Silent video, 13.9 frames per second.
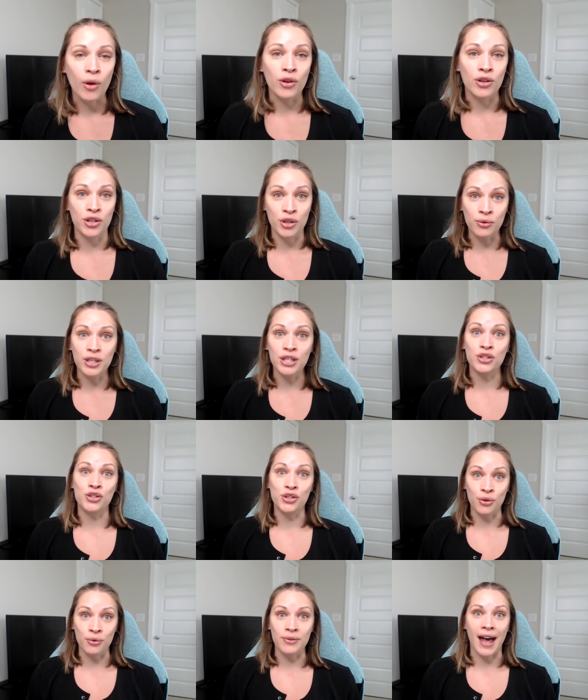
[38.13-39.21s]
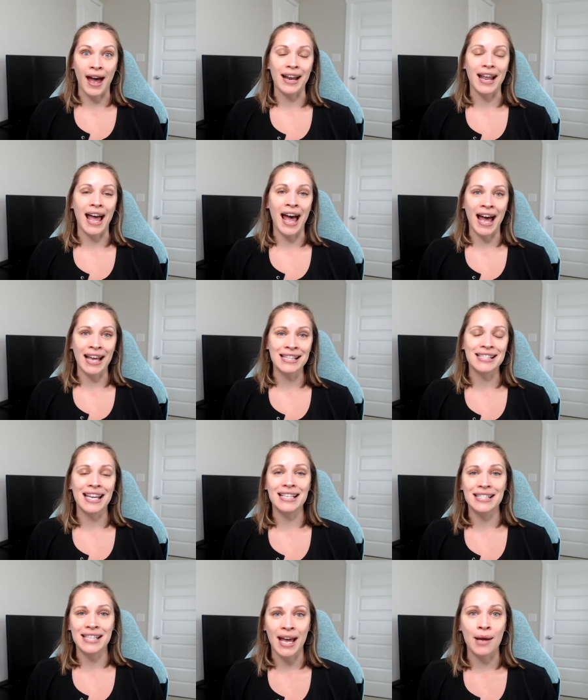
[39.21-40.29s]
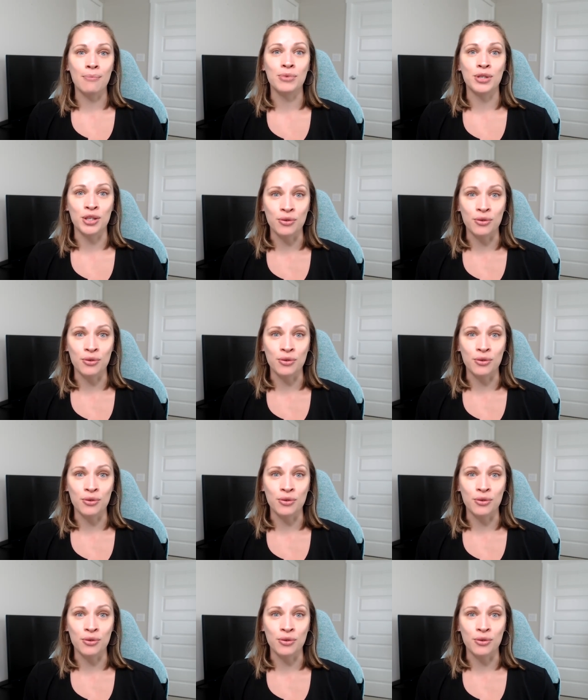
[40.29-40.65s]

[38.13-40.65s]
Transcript: Well, you can do that as a temp,